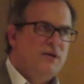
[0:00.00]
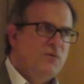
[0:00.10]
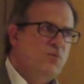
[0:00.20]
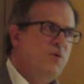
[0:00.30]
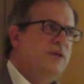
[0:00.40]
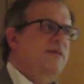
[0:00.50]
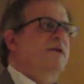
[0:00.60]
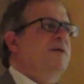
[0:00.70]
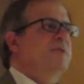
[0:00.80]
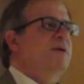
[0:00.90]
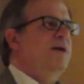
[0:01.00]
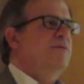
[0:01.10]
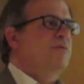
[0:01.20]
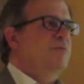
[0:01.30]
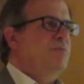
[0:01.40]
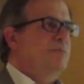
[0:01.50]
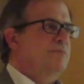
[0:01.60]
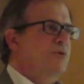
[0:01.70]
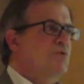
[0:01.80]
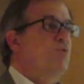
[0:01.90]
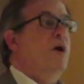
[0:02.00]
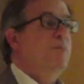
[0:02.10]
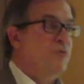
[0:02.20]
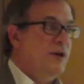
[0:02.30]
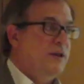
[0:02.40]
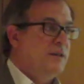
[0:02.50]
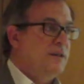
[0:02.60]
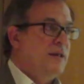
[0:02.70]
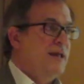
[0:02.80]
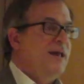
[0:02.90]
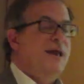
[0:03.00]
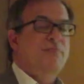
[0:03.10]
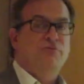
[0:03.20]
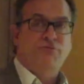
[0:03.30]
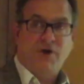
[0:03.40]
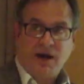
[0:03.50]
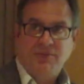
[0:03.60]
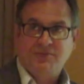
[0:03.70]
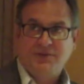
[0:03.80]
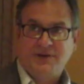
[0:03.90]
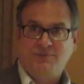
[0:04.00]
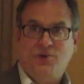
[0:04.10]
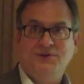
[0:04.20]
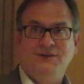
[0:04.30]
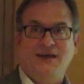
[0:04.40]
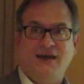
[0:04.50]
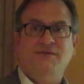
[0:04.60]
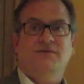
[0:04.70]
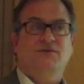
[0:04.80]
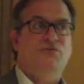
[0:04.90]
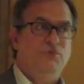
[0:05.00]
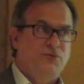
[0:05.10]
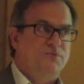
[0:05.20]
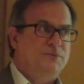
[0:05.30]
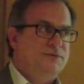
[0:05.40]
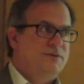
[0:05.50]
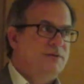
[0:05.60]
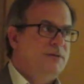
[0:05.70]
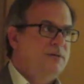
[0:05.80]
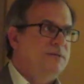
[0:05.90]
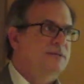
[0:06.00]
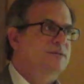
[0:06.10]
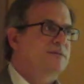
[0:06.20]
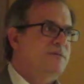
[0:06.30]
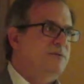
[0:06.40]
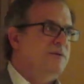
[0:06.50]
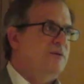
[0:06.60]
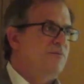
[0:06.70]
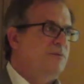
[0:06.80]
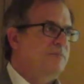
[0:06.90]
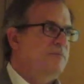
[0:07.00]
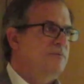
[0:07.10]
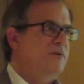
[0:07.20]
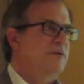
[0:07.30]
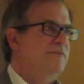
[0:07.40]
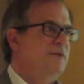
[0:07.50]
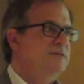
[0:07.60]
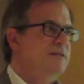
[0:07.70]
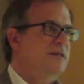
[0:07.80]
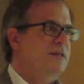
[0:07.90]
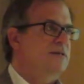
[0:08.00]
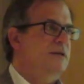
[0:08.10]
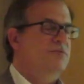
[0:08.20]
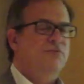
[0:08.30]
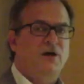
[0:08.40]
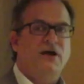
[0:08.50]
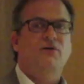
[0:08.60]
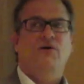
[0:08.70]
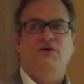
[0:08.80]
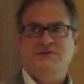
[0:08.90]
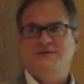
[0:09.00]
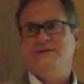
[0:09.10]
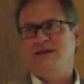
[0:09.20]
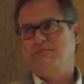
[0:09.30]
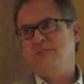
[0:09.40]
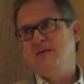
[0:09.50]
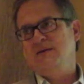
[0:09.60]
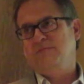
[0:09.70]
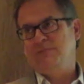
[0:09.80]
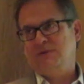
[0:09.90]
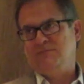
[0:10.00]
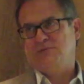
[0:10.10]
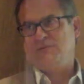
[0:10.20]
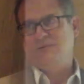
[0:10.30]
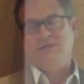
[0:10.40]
when they come together, they're, they're cooperating. And probably multi ethnic groups. This is something that we're going to investigate. Like they're not all the same people.